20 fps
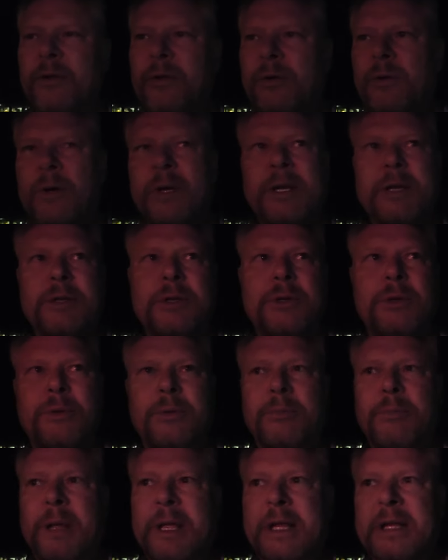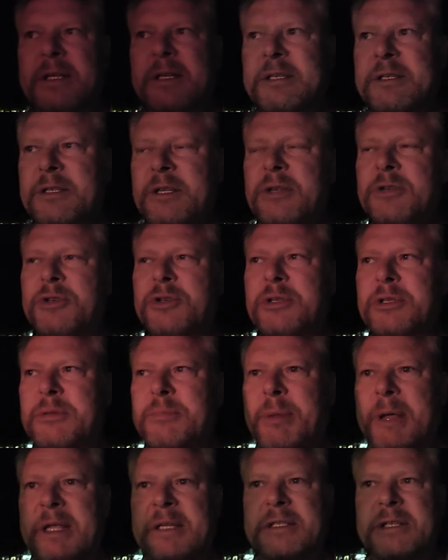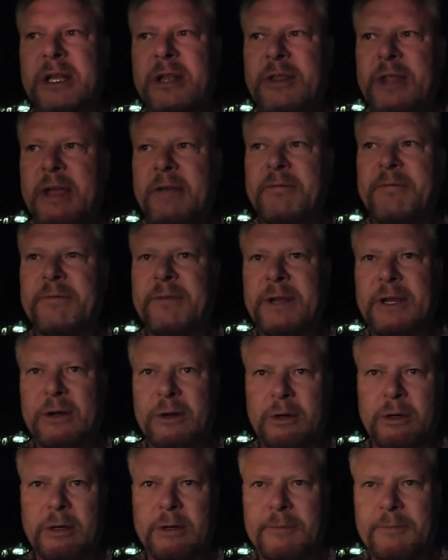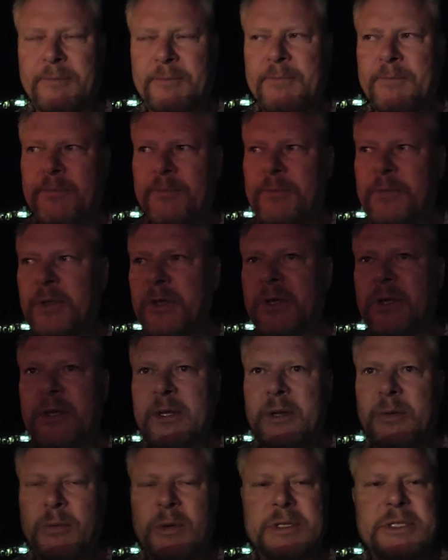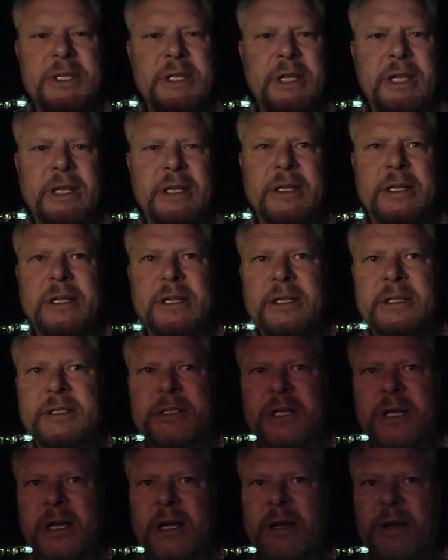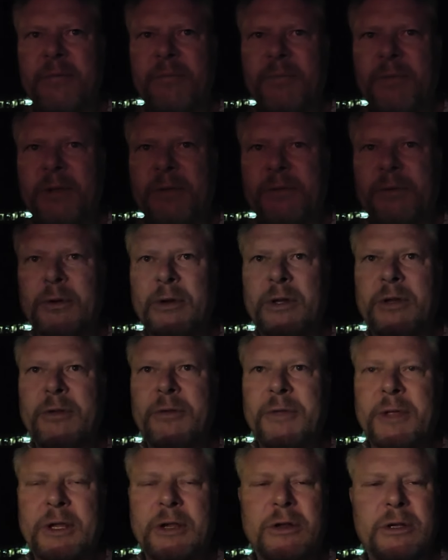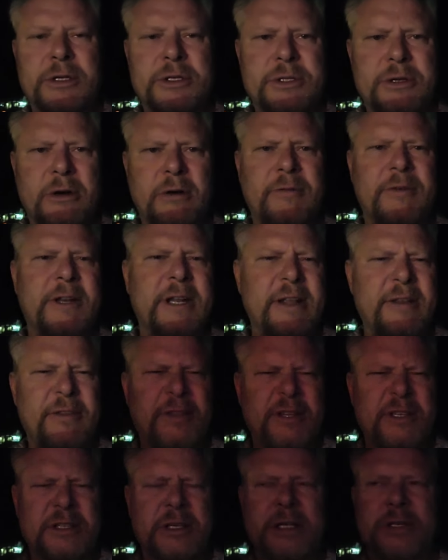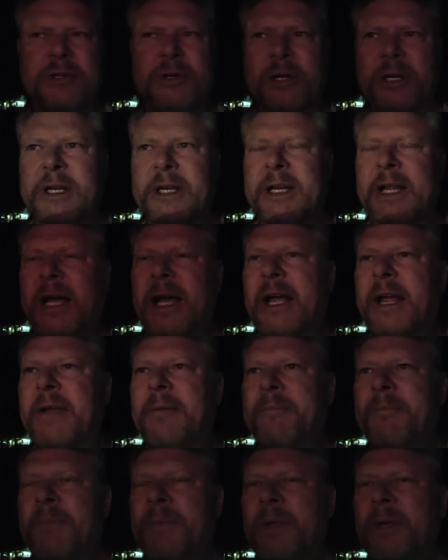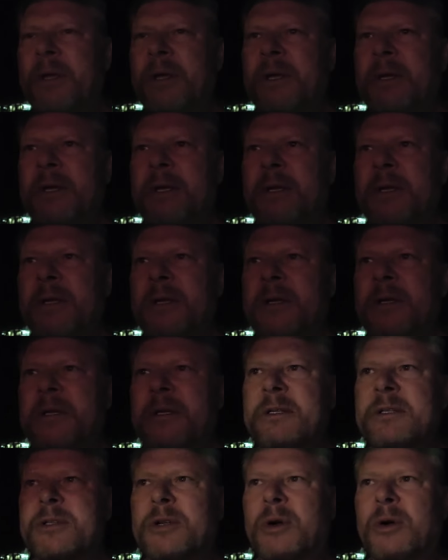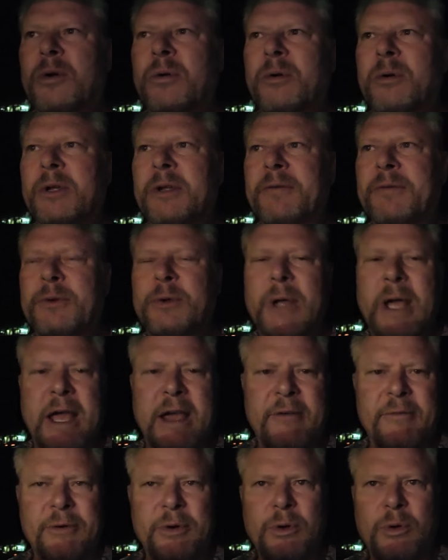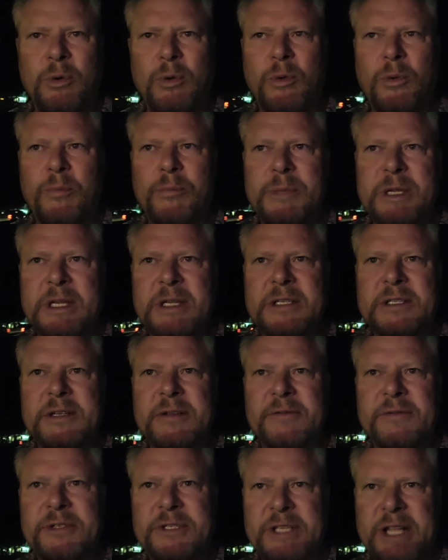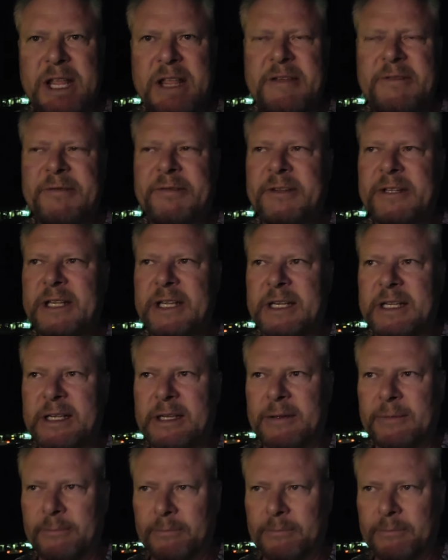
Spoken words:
going to make decisions based on that fear. Once again, it's if you think you're going to starve to death, it's because you're going to die. So if you have no means of safety,